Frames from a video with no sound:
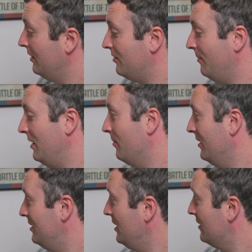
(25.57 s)
to make
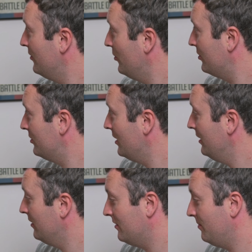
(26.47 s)
my DSLR
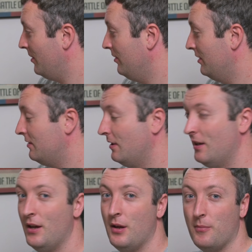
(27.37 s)
scanning experience
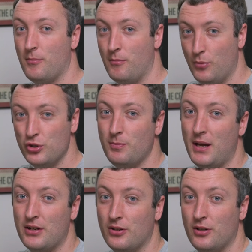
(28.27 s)
much
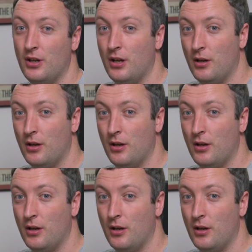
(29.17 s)
better,